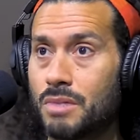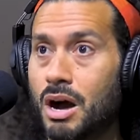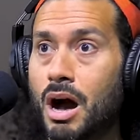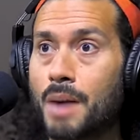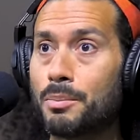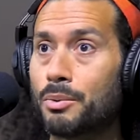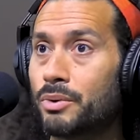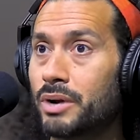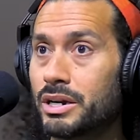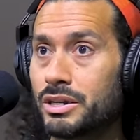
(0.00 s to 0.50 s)

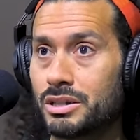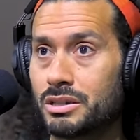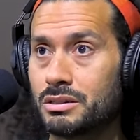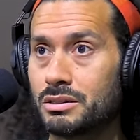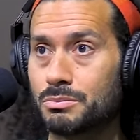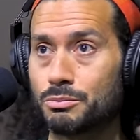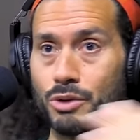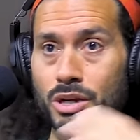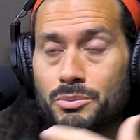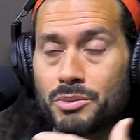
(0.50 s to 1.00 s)

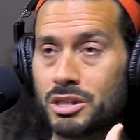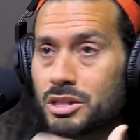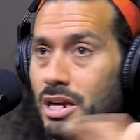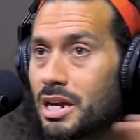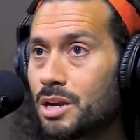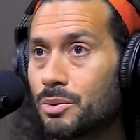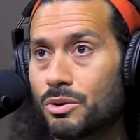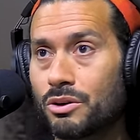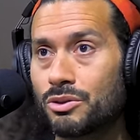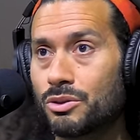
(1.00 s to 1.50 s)
operations pretty much
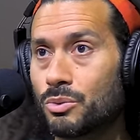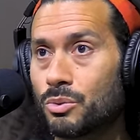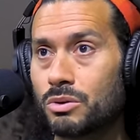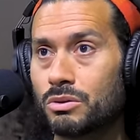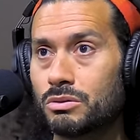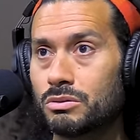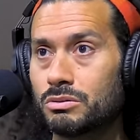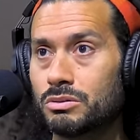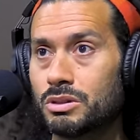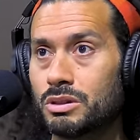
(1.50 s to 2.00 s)
anywhere in the
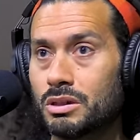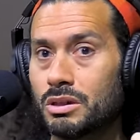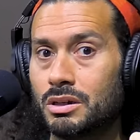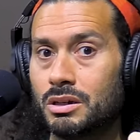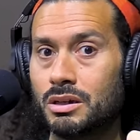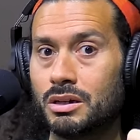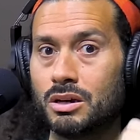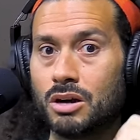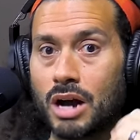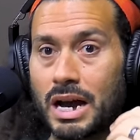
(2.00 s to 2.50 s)
world
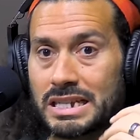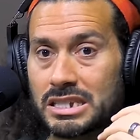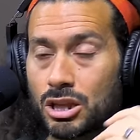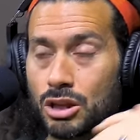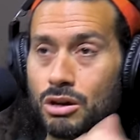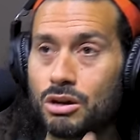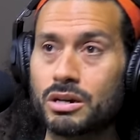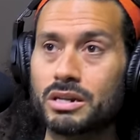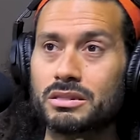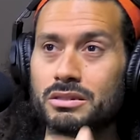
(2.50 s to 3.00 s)
as
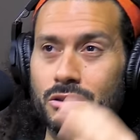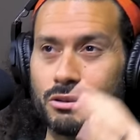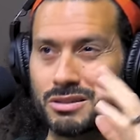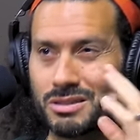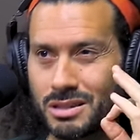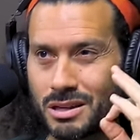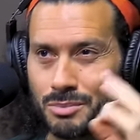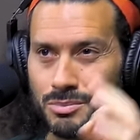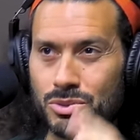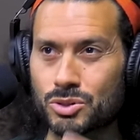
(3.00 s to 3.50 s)
long as
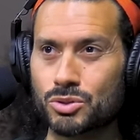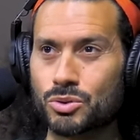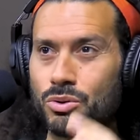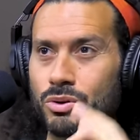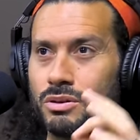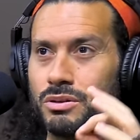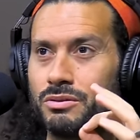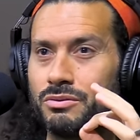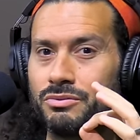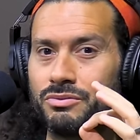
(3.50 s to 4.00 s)
there's some
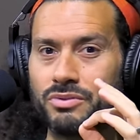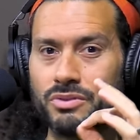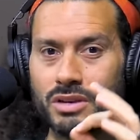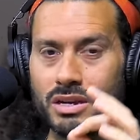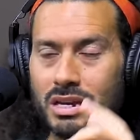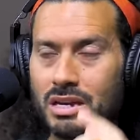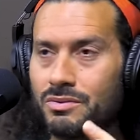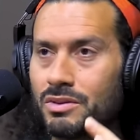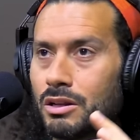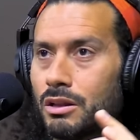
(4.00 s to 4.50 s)
sort of
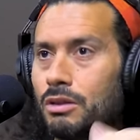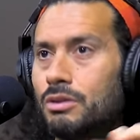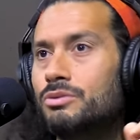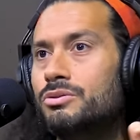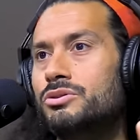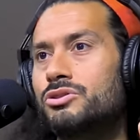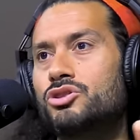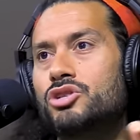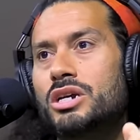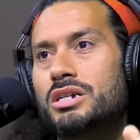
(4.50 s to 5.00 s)
even
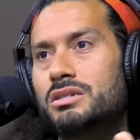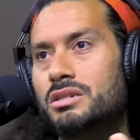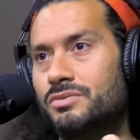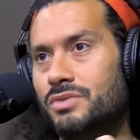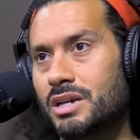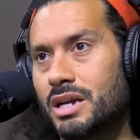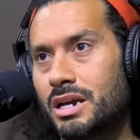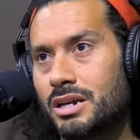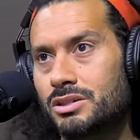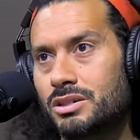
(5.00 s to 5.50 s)
loose
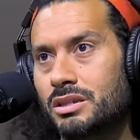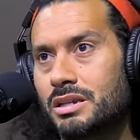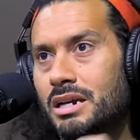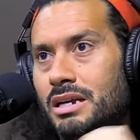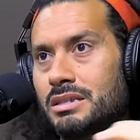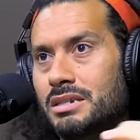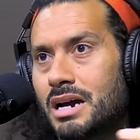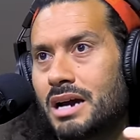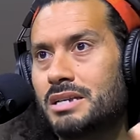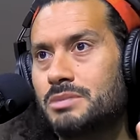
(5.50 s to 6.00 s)
justification
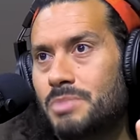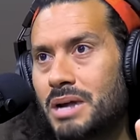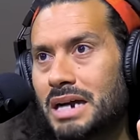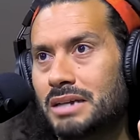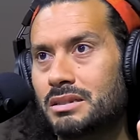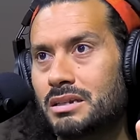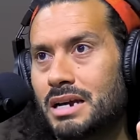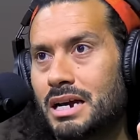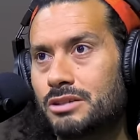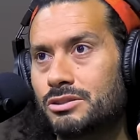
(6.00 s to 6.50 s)
that it ties
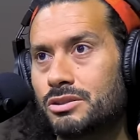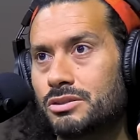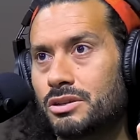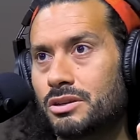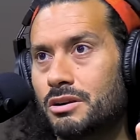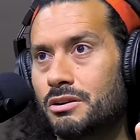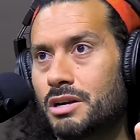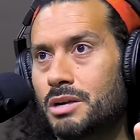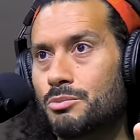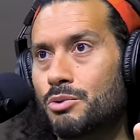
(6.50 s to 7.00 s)
back to national
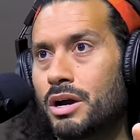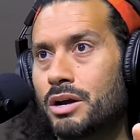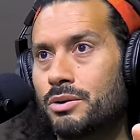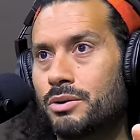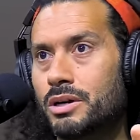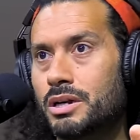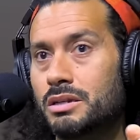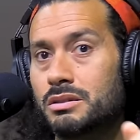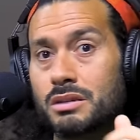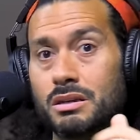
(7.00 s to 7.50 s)
security
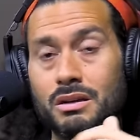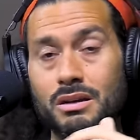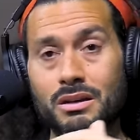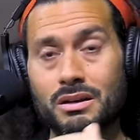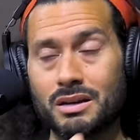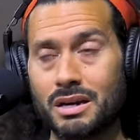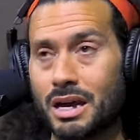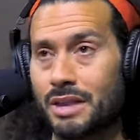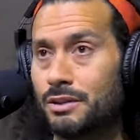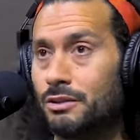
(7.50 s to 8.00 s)
priorities.
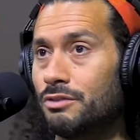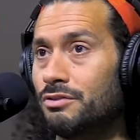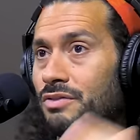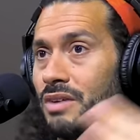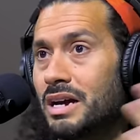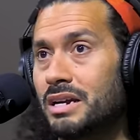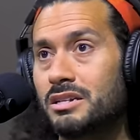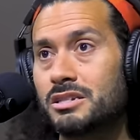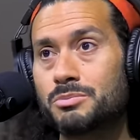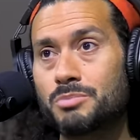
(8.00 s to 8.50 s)
And they'll
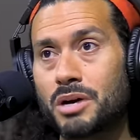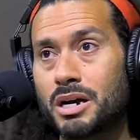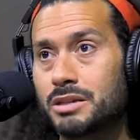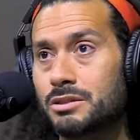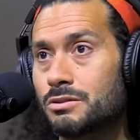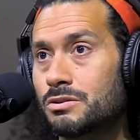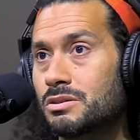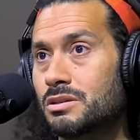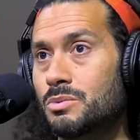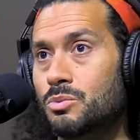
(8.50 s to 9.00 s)
find a
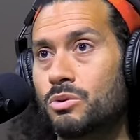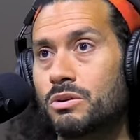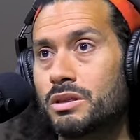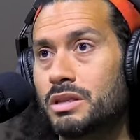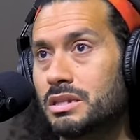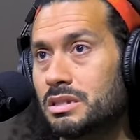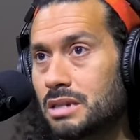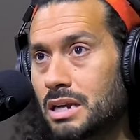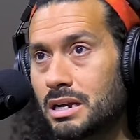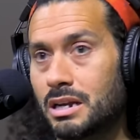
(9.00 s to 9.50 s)
sponsor somewhere
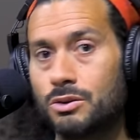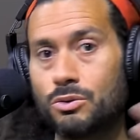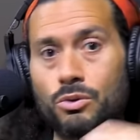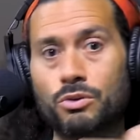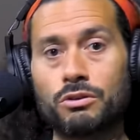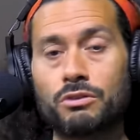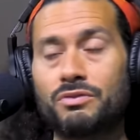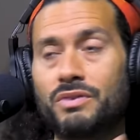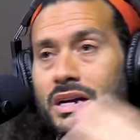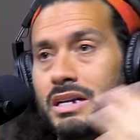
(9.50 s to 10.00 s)
in the Senate
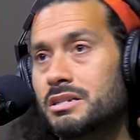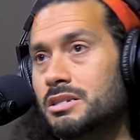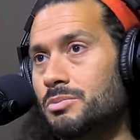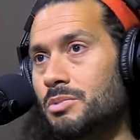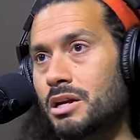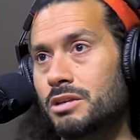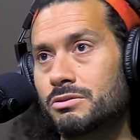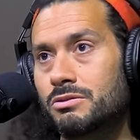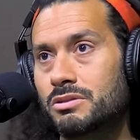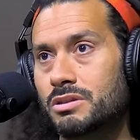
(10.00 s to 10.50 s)
or they'll find a
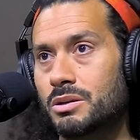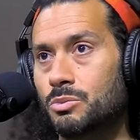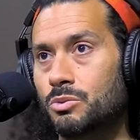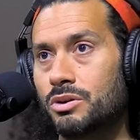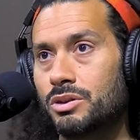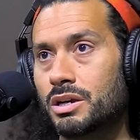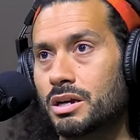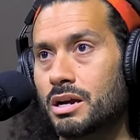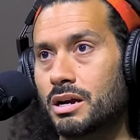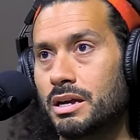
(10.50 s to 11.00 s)
sponsor
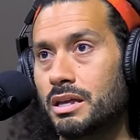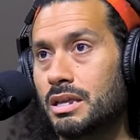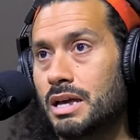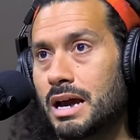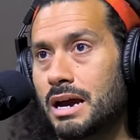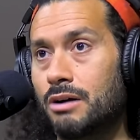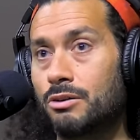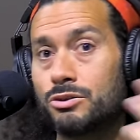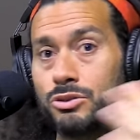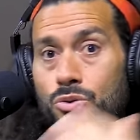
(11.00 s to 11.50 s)
somewhere in the in the
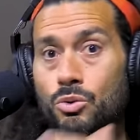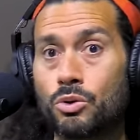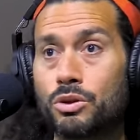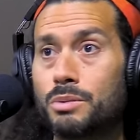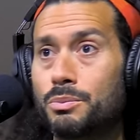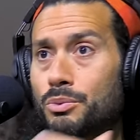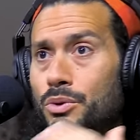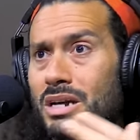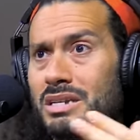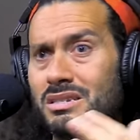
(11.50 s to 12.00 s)
House or
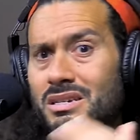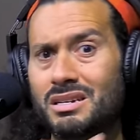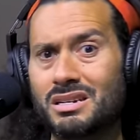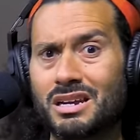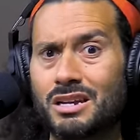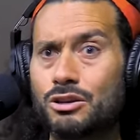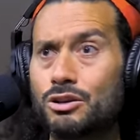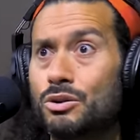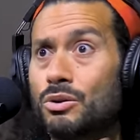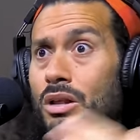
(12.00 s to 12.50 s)
the
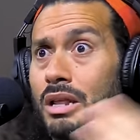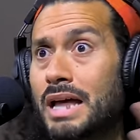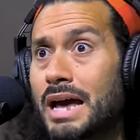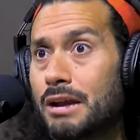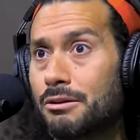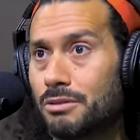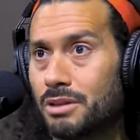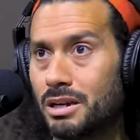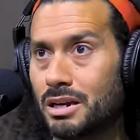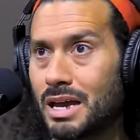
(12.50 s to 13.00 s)
president can
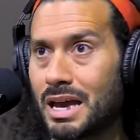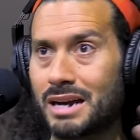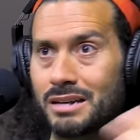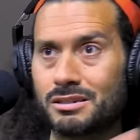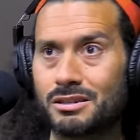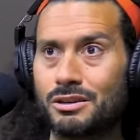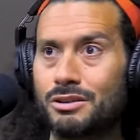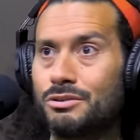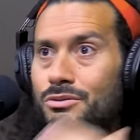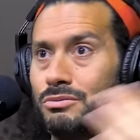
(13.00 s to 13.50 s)
unilaterally
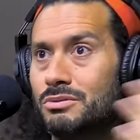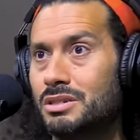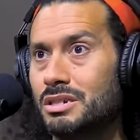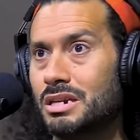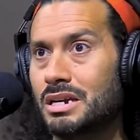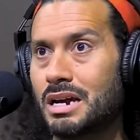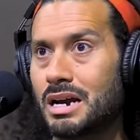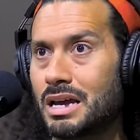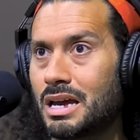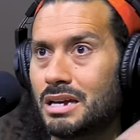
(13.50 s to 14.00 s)
execute
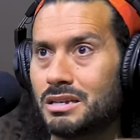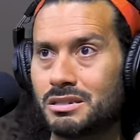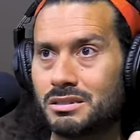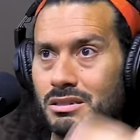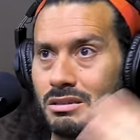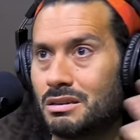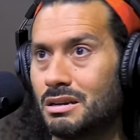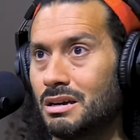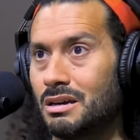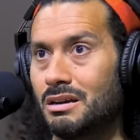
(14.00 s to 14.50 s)

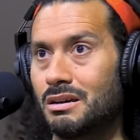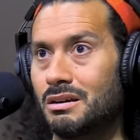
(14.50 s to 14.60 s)
CIA's